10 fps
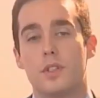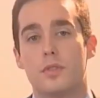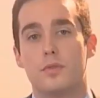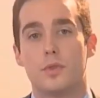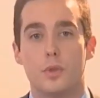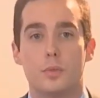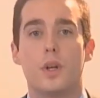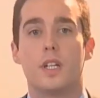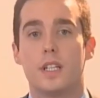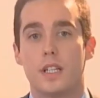of rule
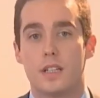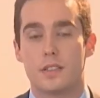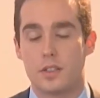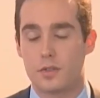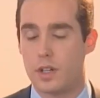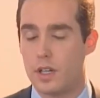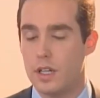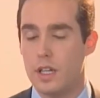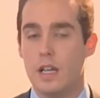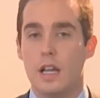breaking, etc.
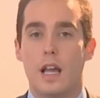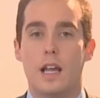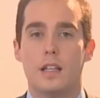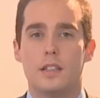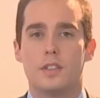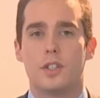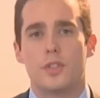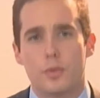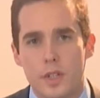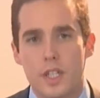Just
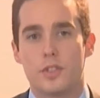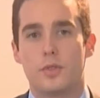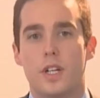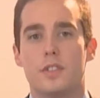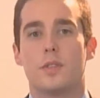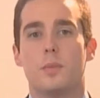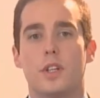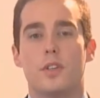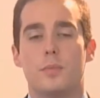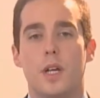to reiterate some of
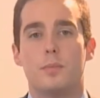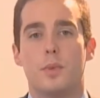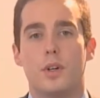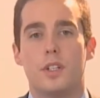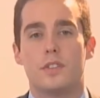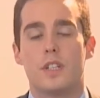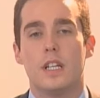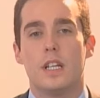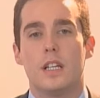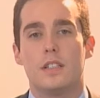those main points
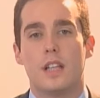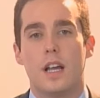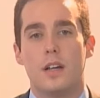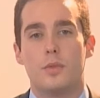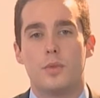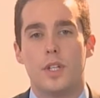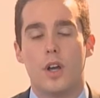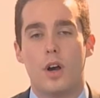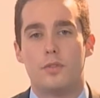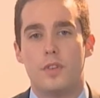is that we
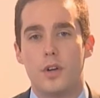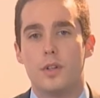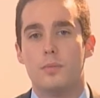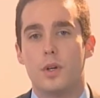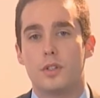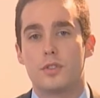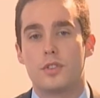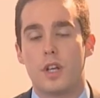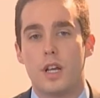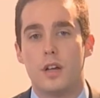are very much
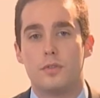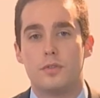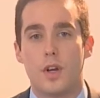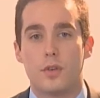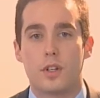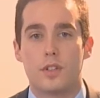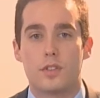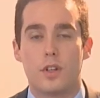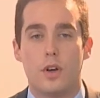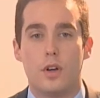
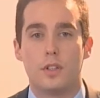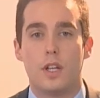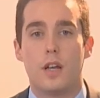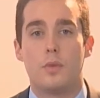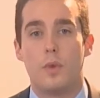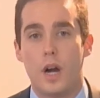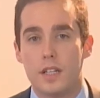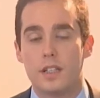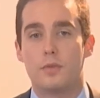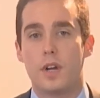focused on a
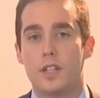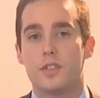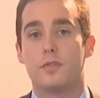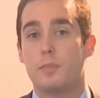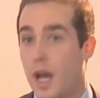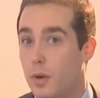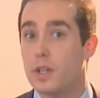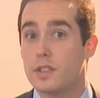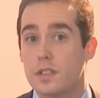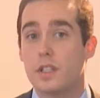wider range of
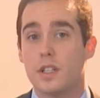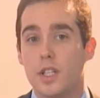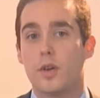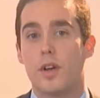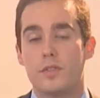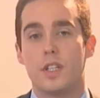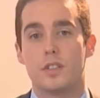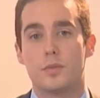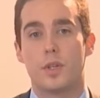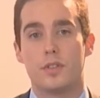powers than the OFT
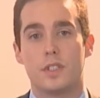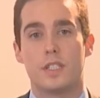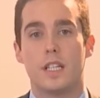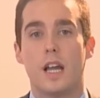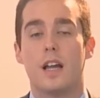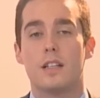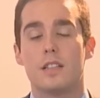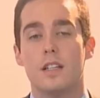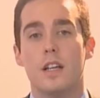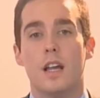has previously had.
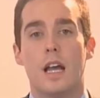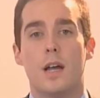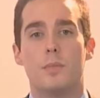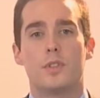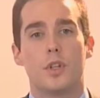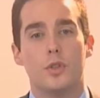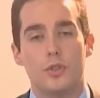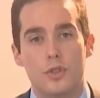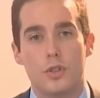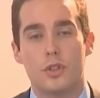So you
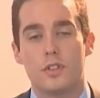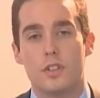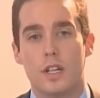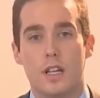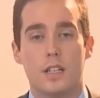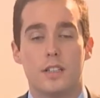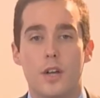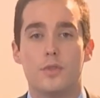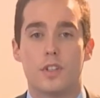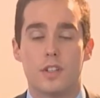should
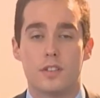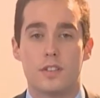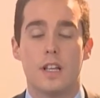notice